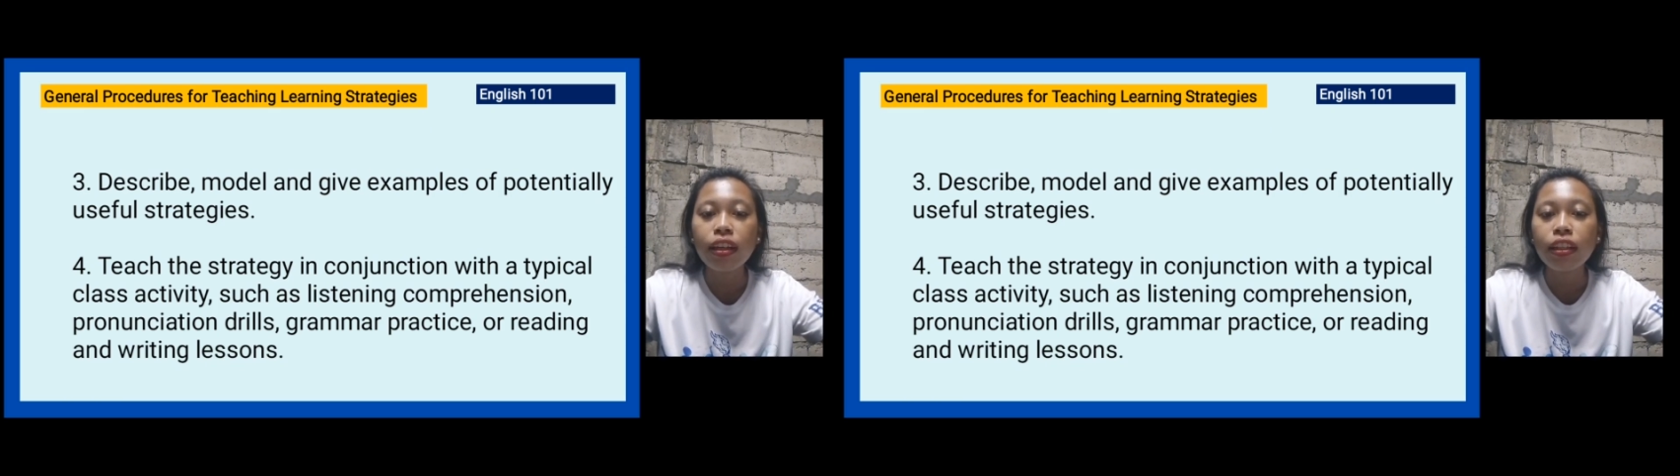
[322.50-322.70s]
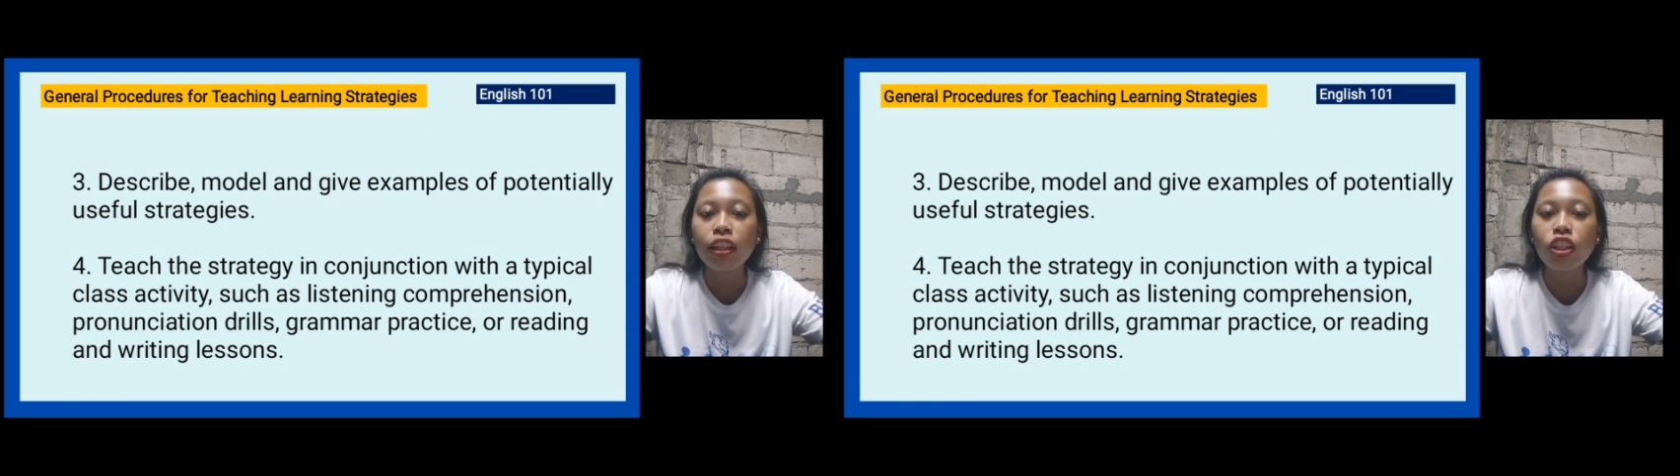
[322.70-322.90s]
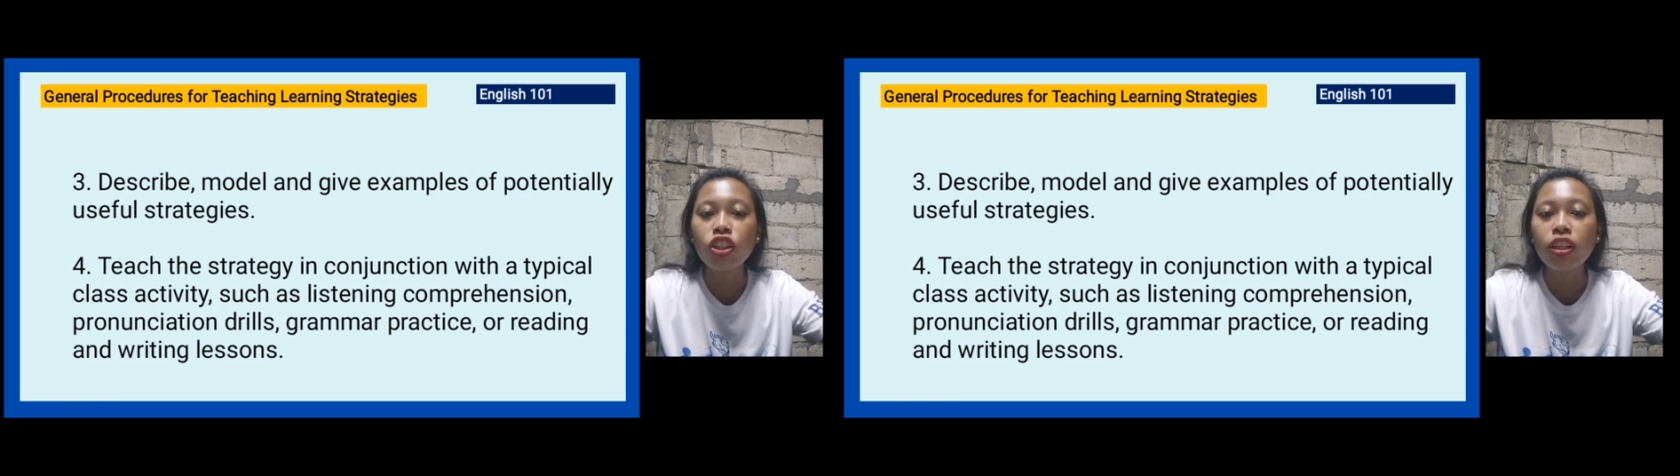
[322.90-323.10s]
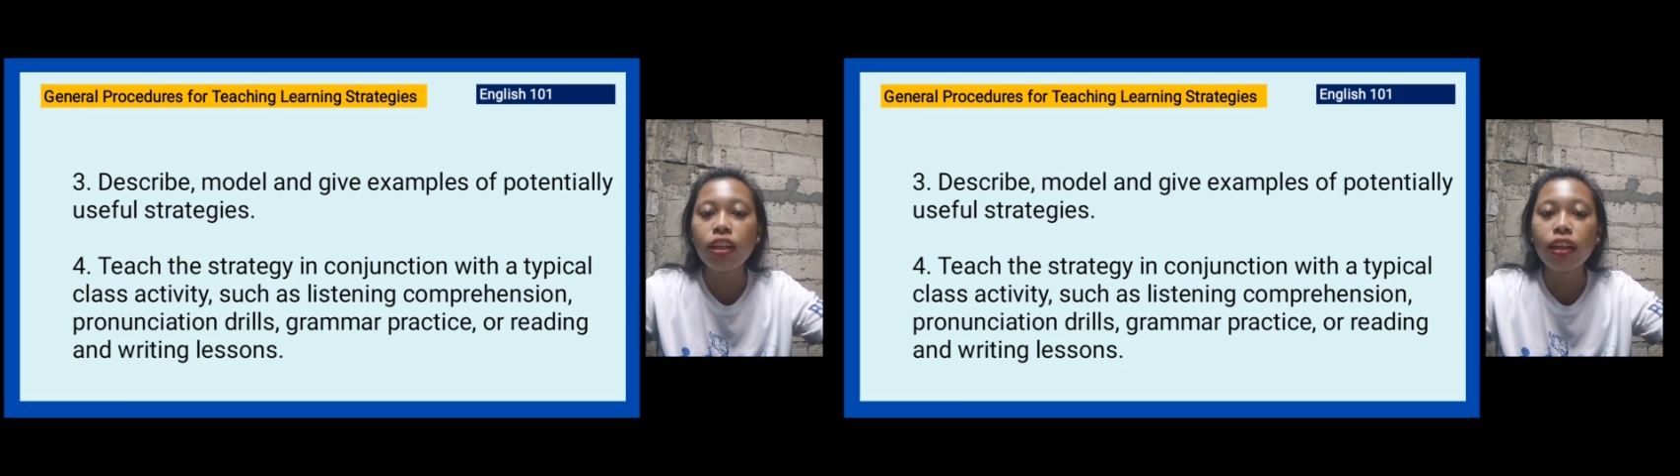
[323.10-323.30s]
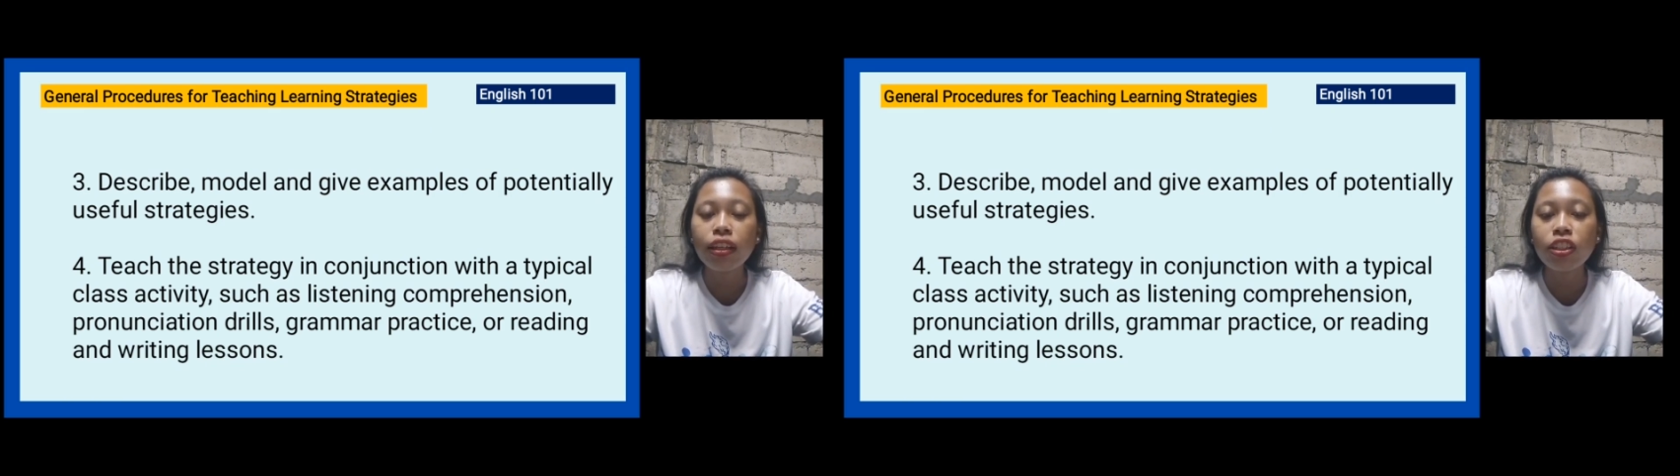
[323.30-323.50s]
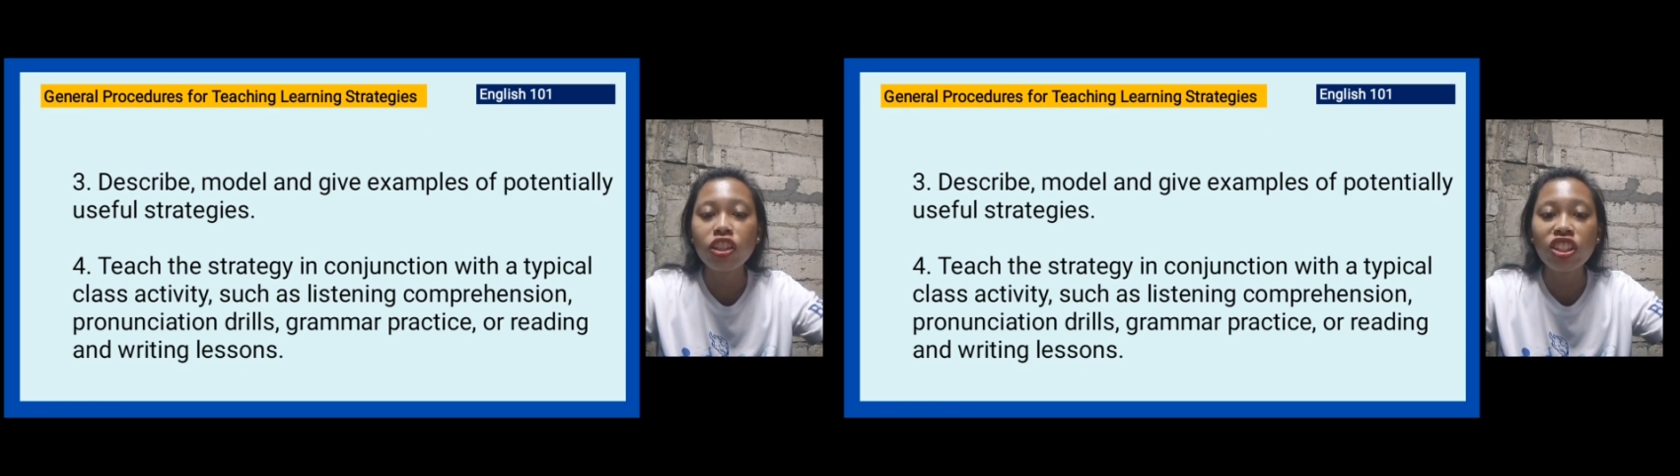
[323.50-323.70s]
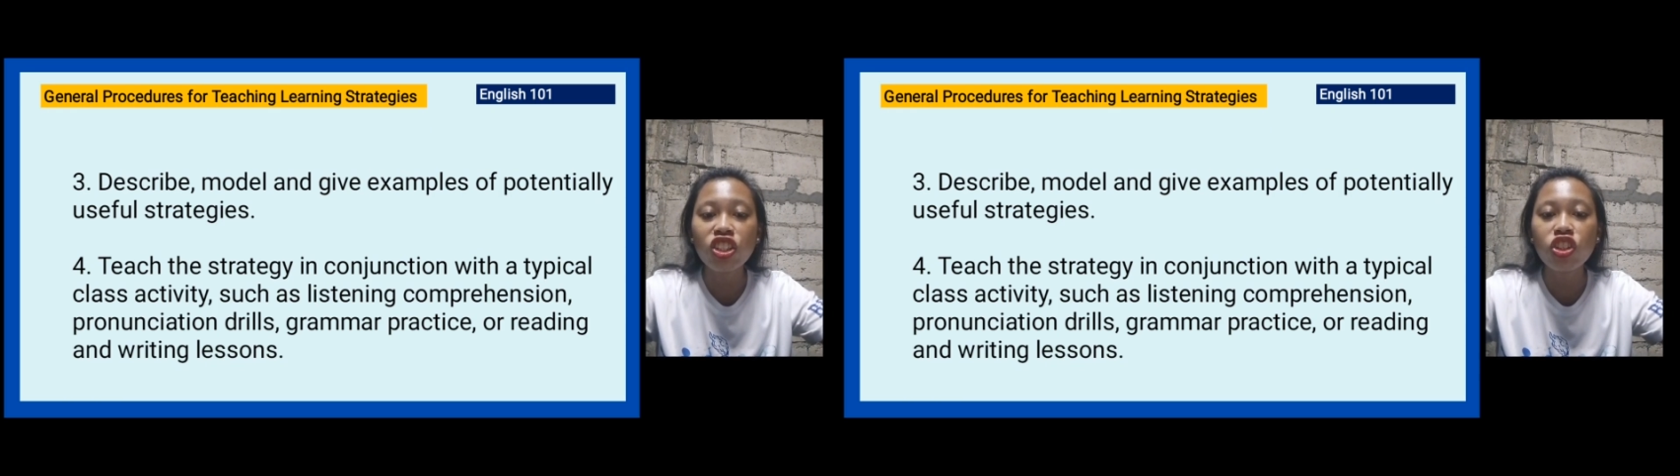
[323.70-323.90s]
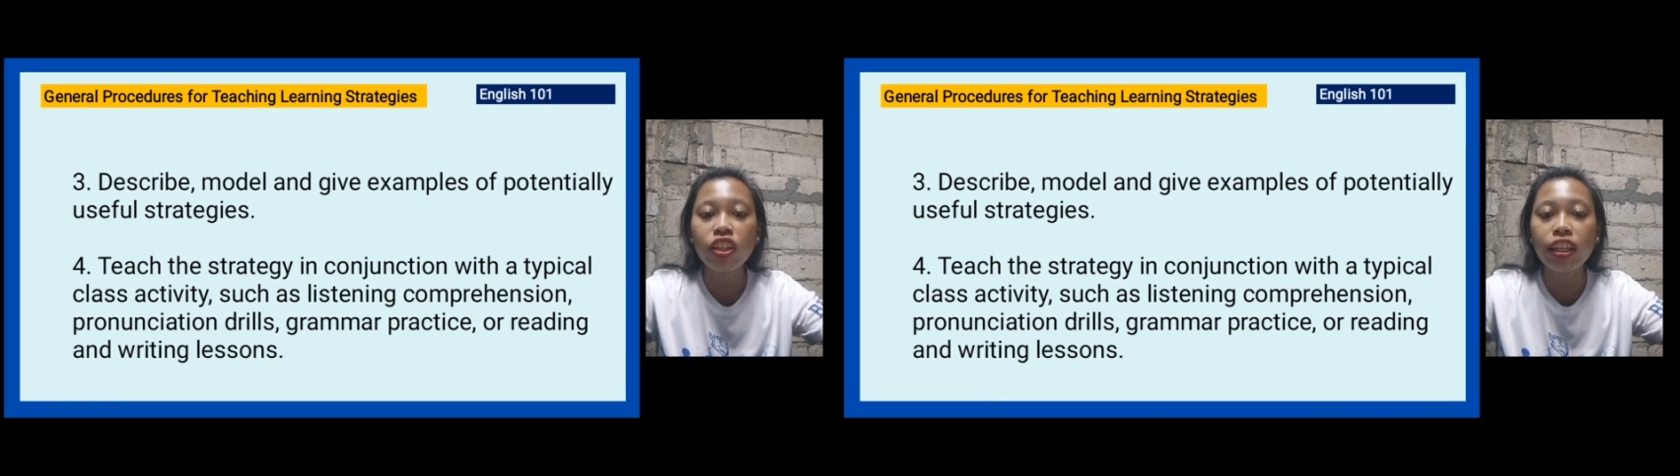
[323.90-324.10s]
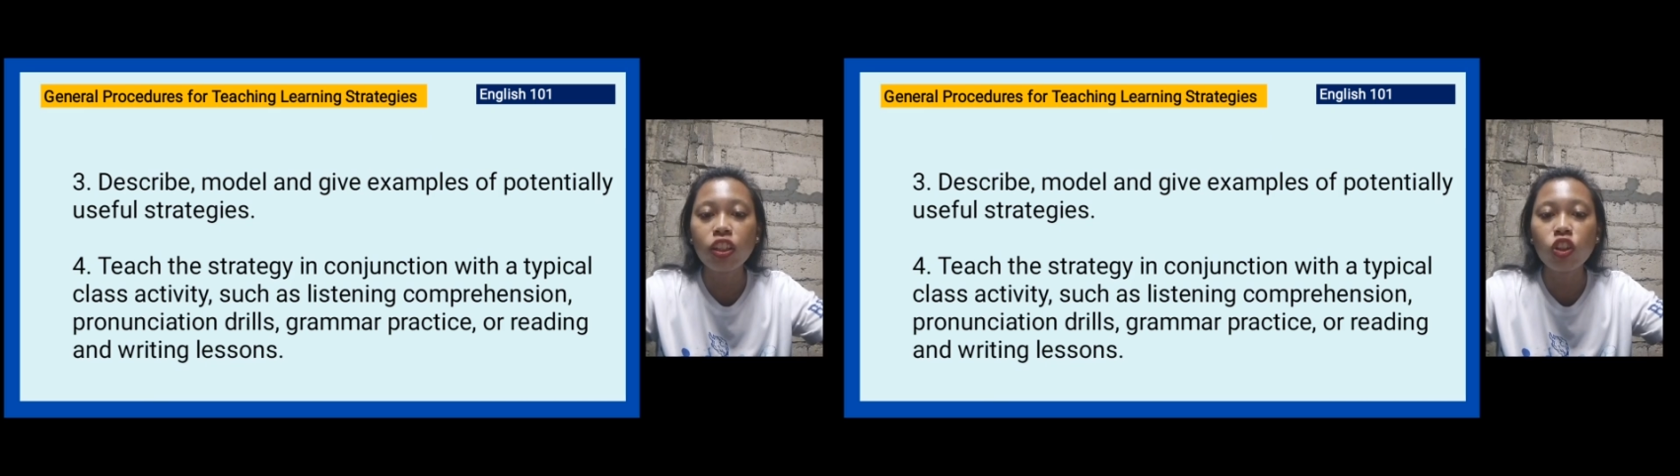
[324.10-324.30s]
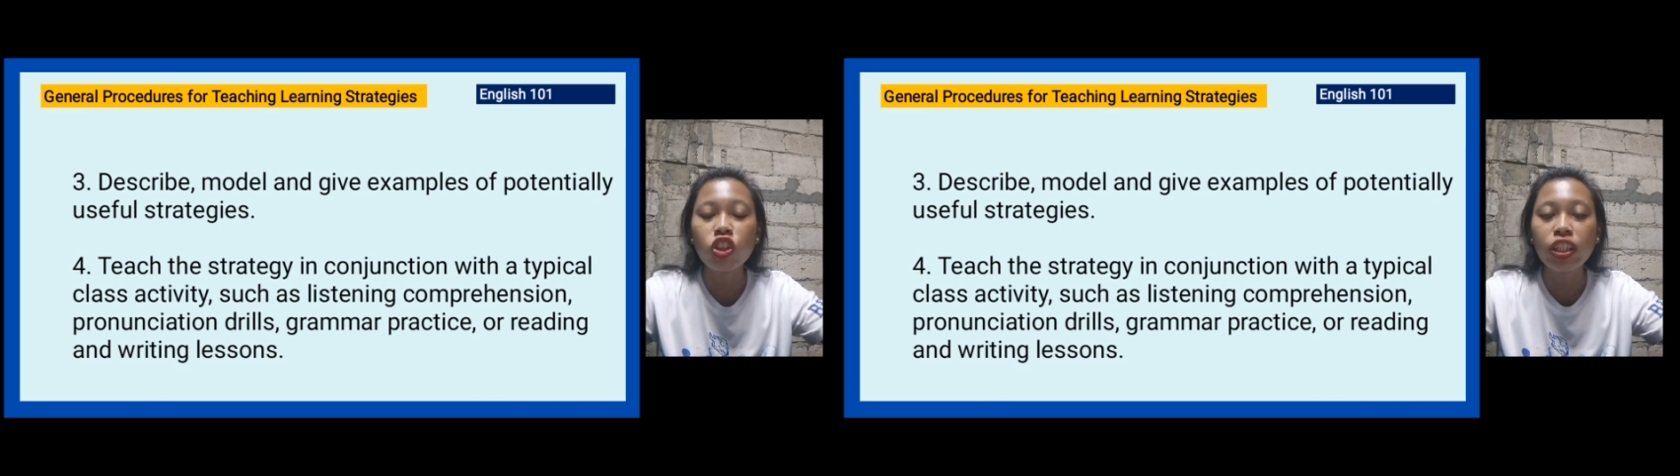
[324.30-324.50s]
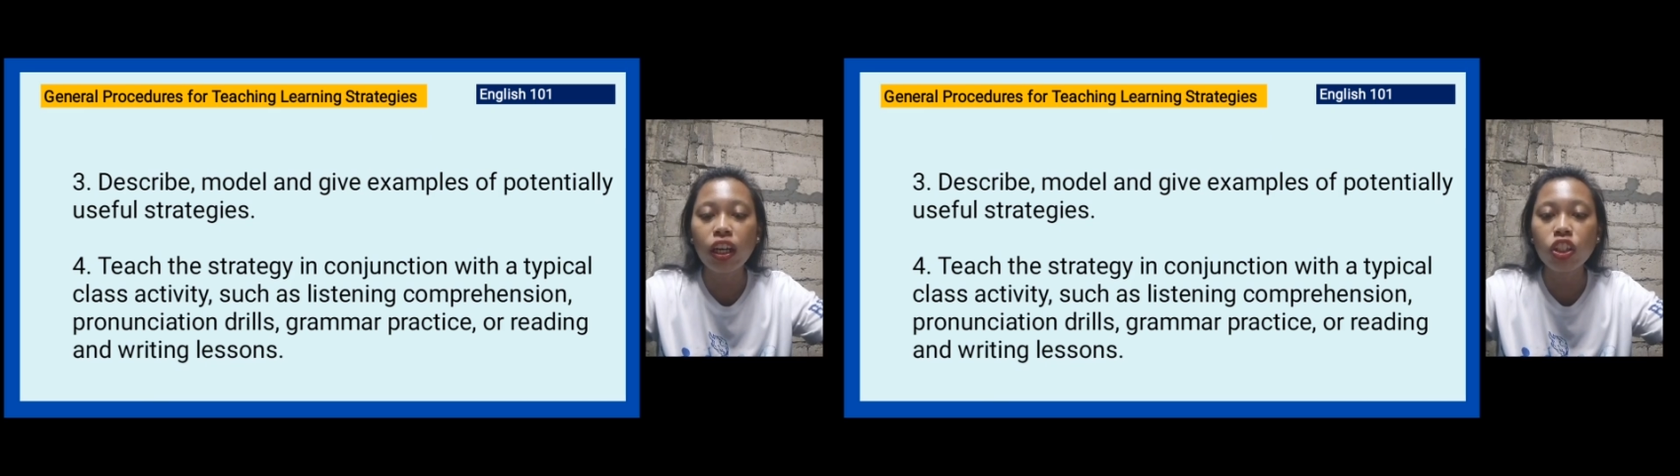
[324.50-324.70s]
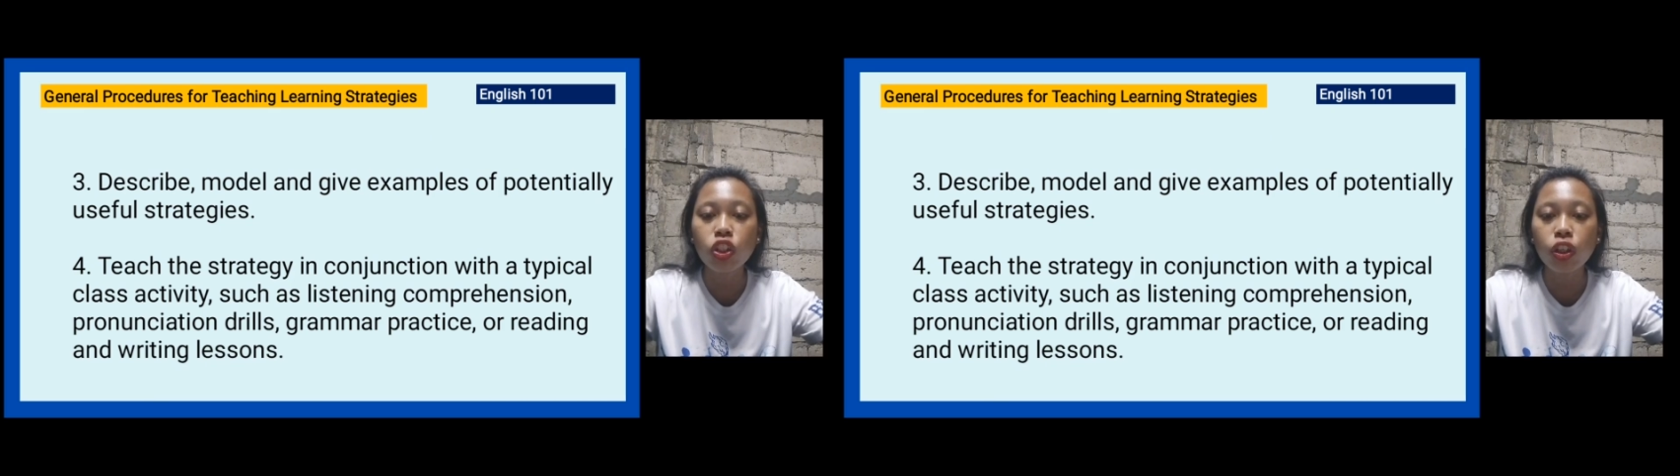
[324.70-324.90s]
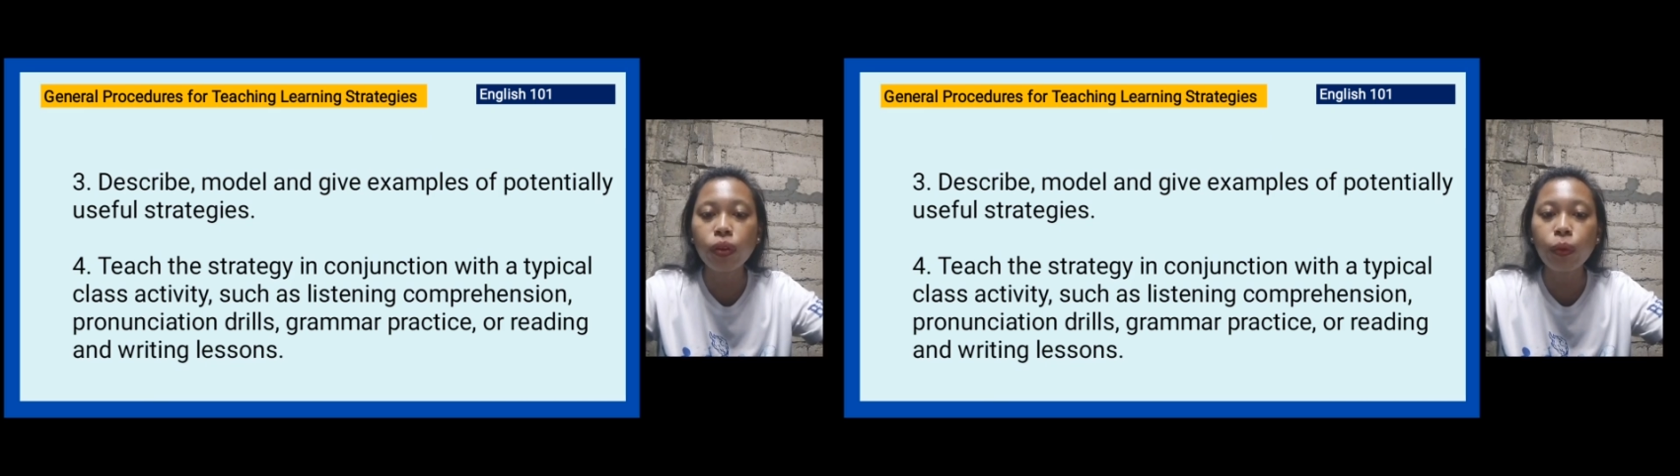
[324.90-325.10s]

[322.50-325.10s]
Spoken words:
teach the strategy in conjunction